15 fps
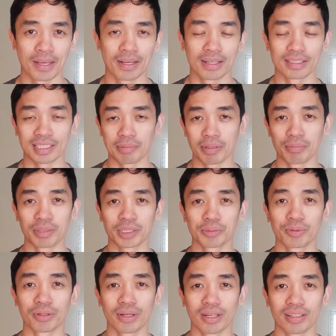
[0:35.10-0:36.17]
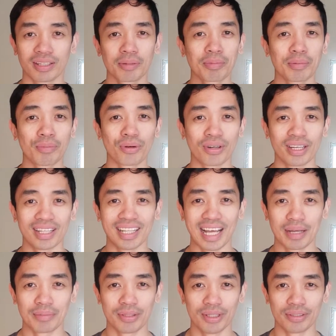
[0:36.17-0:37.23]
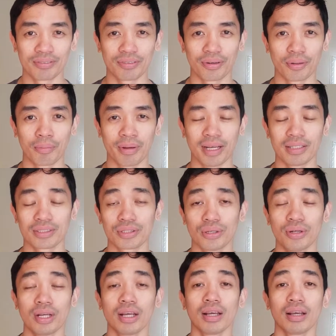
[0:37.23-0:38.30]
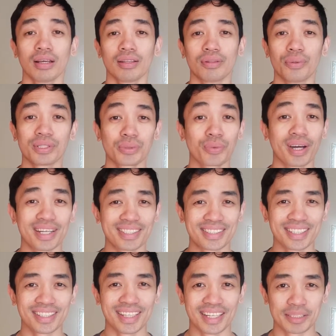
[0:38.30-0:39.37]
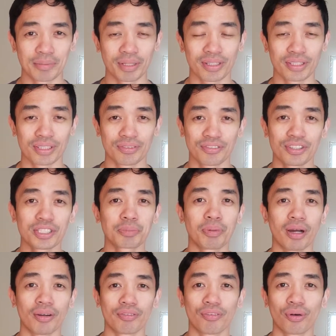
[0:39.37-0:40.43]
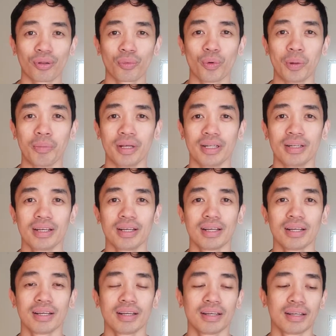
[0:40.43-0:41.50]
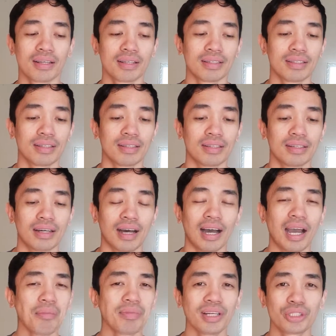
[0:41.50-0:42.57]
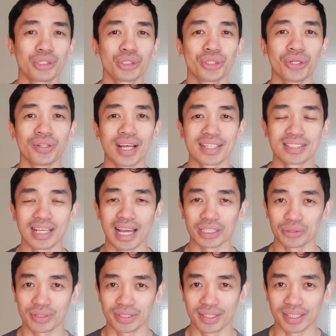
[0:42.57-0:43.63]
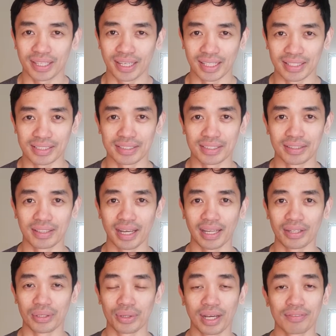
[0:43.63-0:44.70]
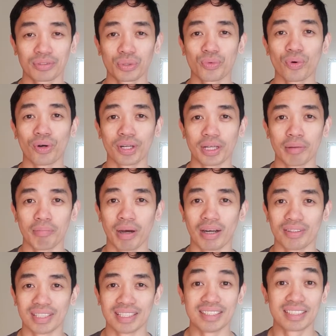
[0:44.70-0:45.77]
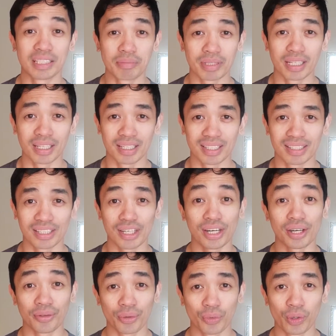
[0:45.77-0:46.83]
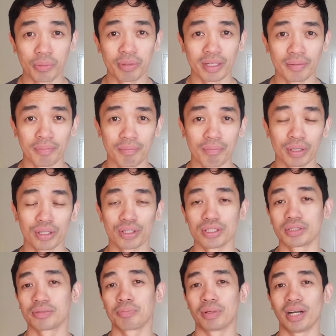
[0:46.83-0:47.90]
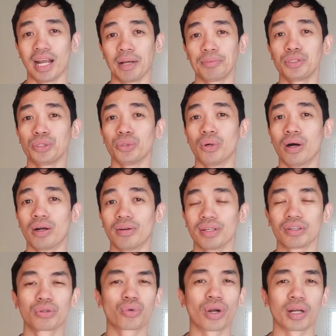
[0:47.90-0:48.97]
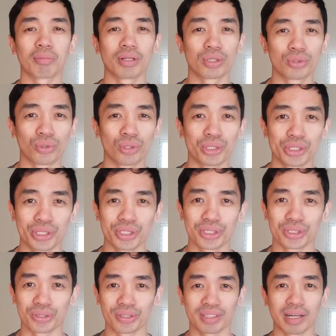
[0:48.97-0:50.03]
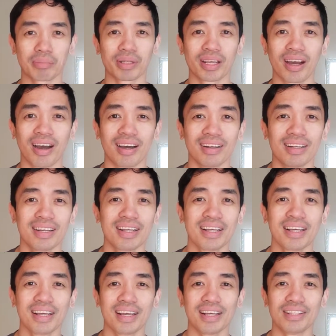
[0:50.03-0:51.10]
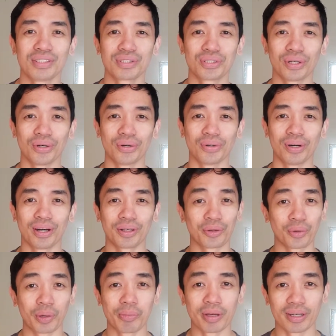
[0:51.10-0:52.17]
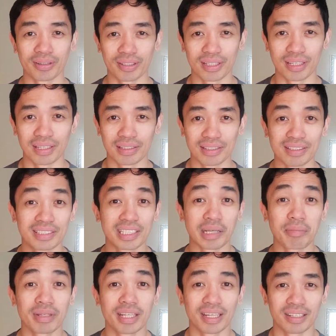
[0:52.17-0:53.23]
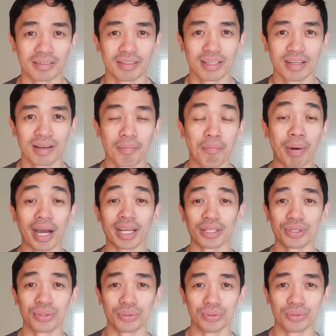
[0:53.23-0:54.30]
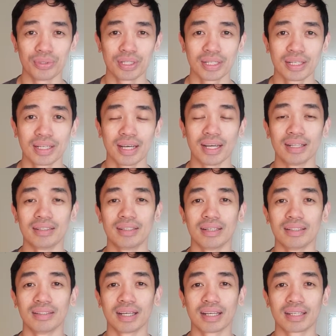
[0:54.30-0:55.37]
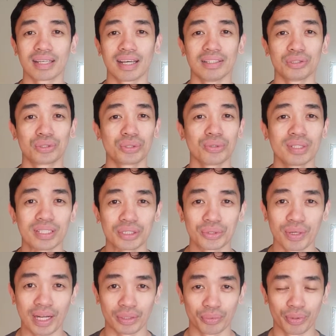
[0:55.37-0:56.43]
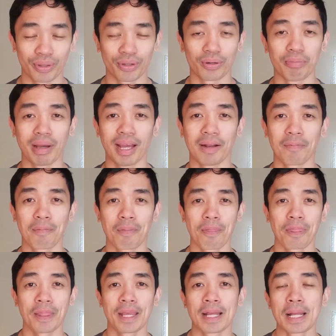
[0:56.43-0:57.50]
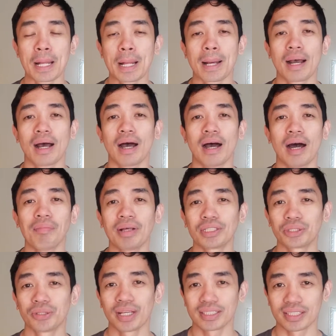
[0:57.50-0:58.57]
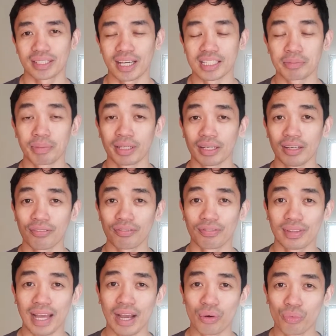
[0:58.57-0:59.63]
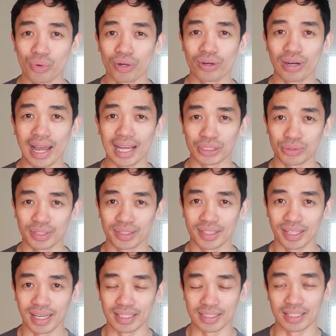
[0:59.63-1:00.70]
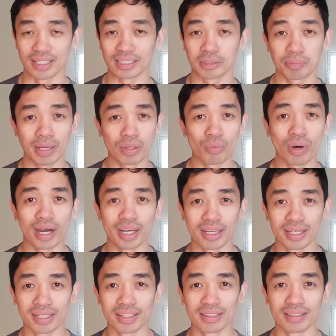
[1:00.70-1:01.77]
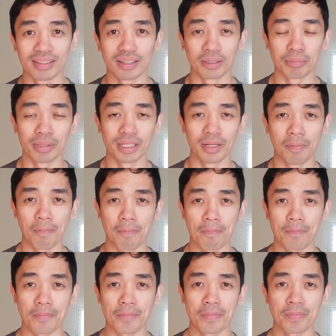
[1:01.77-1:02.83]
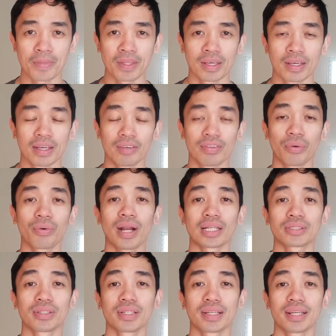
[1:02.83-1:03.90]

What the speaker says: It's going to be a little bit more elaborate for the man. So the reason why I say that is because the first part for the woman, I'm not sure that's actually the case that you have to worry about intimidating other women because perhaps you are incredibly gorgeous, you're incredibly hot, and so other women are intimidated by you and they can't truly interact with your man. I'm not sure that's the case, but if that were actually the case, and I'll explain why in a little bit. If that were actually the